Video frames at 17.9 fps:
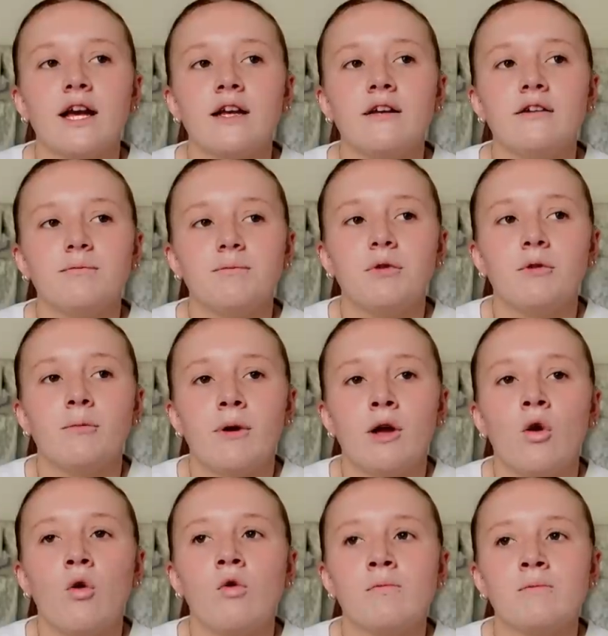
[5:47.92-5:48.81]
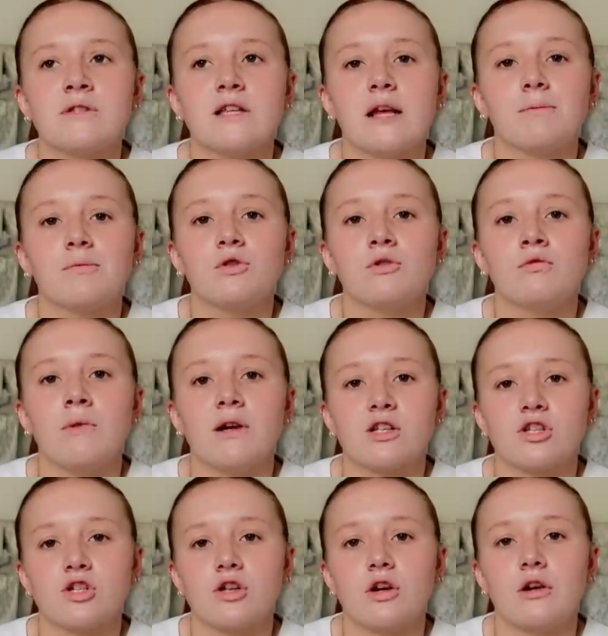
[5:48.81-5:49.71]
I put my hopes up too
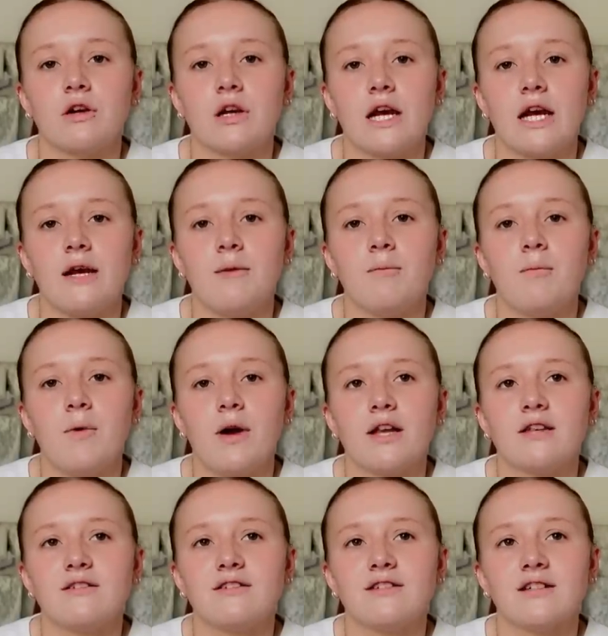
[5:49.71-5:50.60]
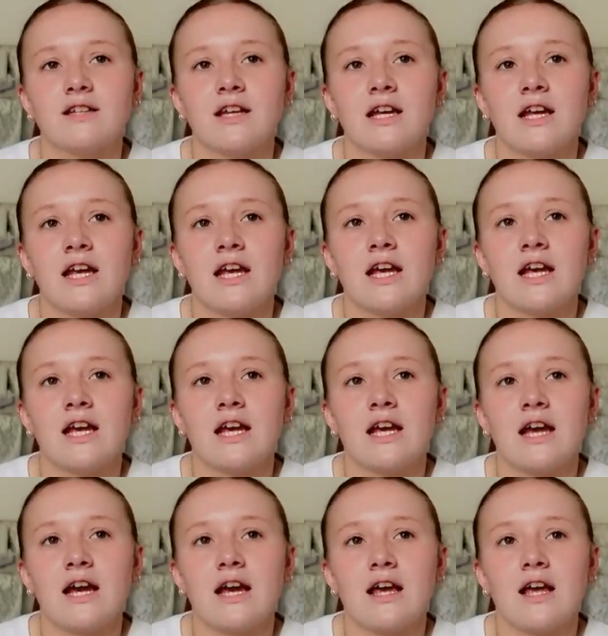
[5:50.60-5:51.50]
much on it, but
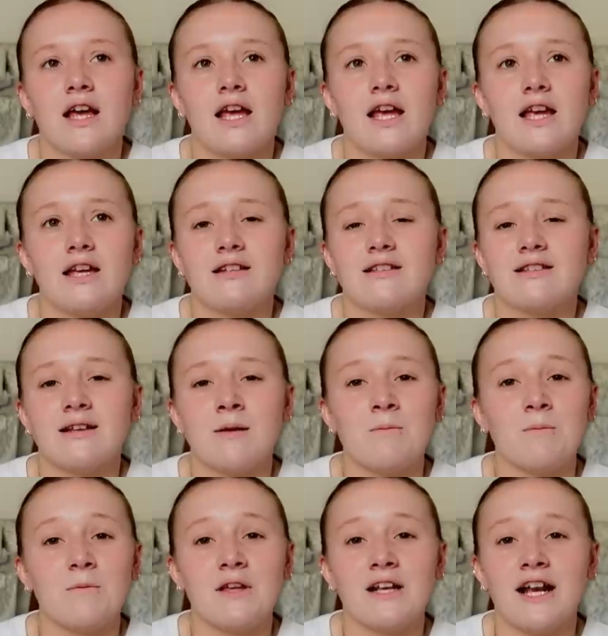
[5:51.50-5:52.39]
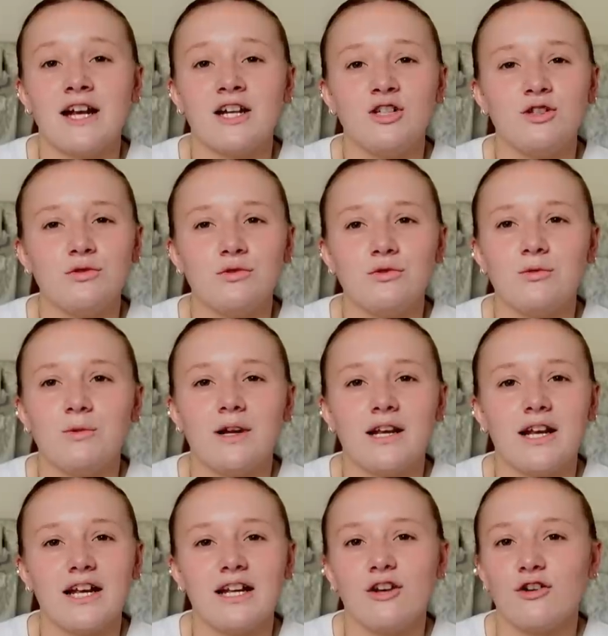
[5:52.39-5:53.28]
it's something I do
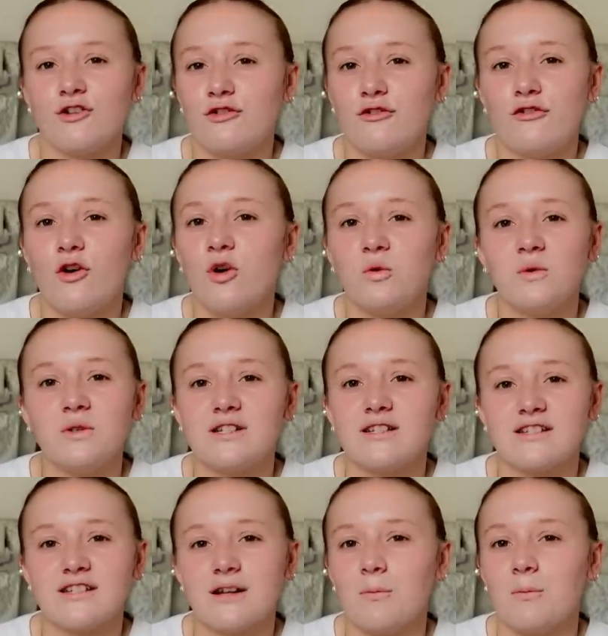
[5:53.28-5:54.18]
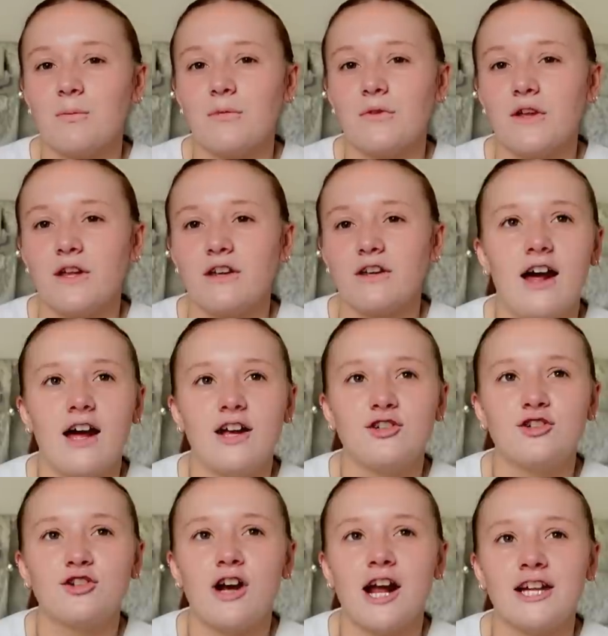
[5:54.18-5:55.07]
when I look forward to something. I
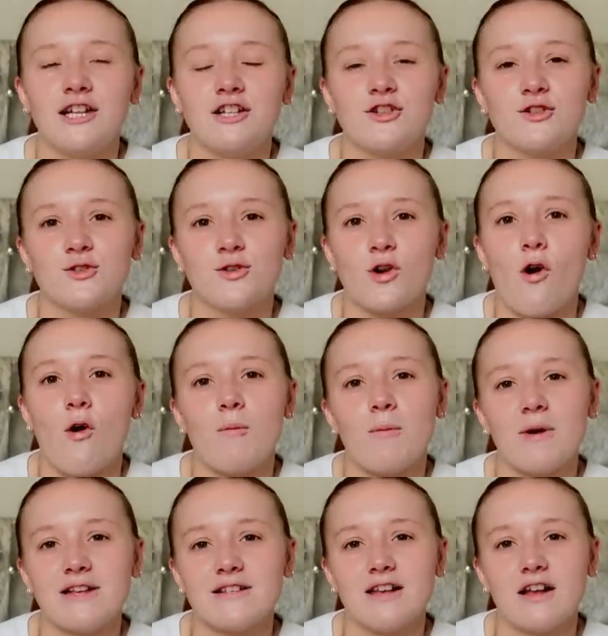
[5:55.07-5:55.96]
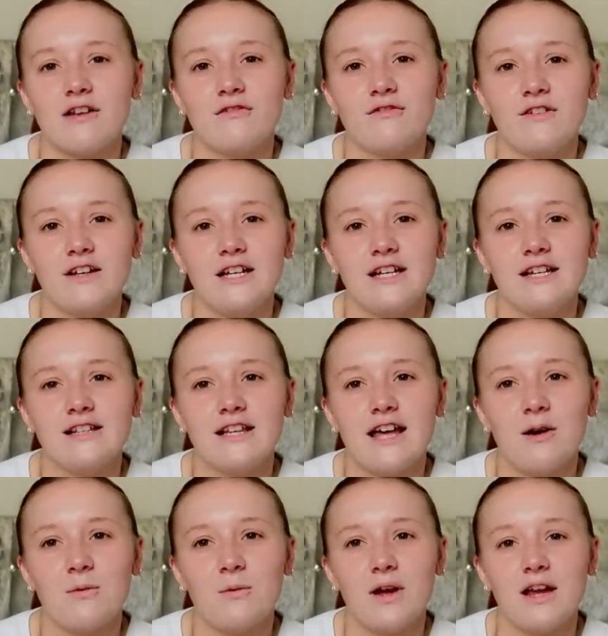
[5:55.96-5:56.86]
tried to stop myself feeling
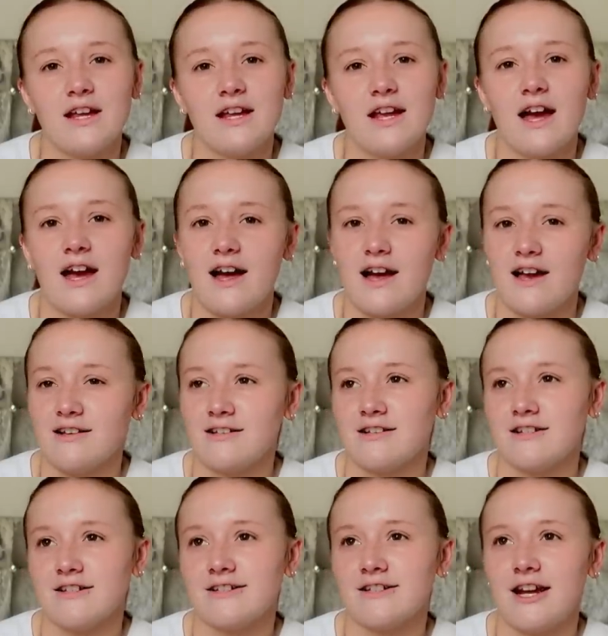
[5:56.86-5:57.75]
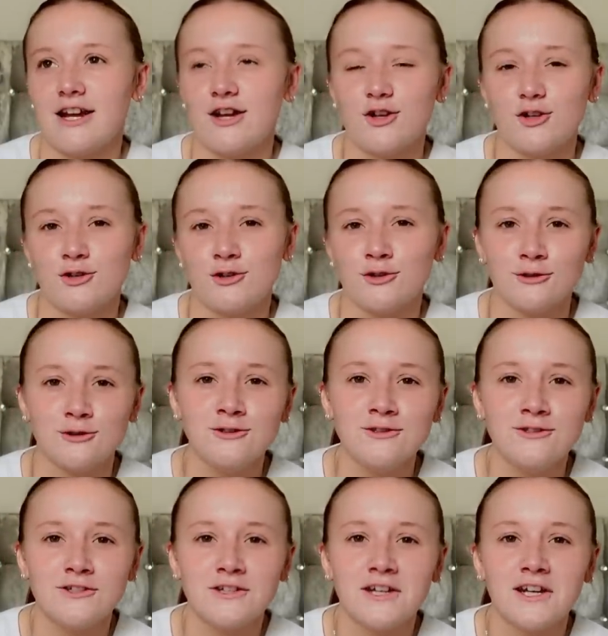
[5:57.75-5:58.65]
that way and I couldn't.